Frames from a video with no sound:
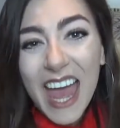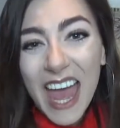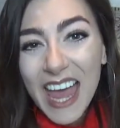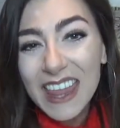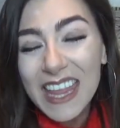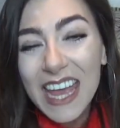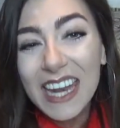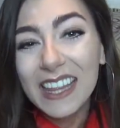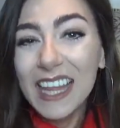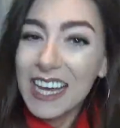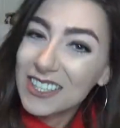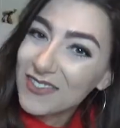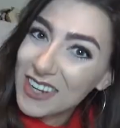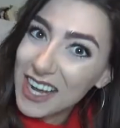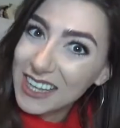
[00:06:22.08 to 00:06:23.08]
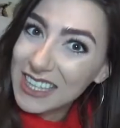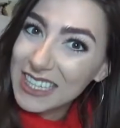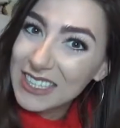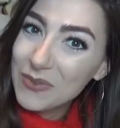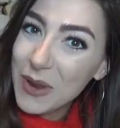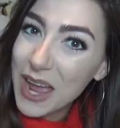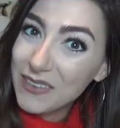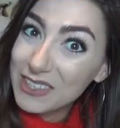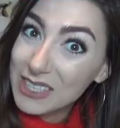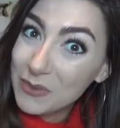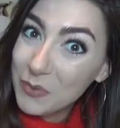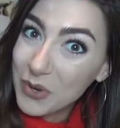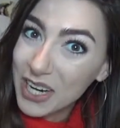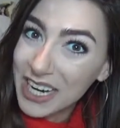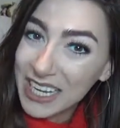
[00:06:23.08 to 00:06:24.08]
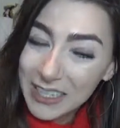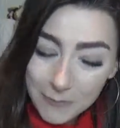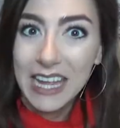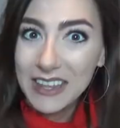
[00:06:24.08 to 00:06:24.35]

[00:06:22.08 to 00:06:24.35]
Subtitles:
And then last but not least, we have spring.